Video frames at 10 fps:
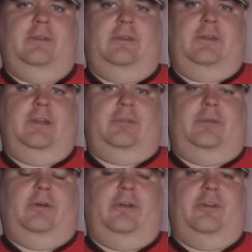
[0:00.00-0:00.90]
that's when
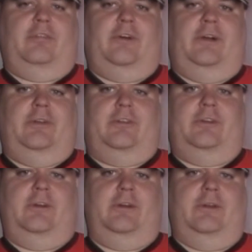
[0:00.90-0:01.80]
all your files
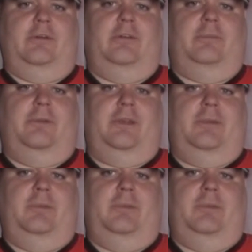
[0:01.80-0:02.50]
on Google Play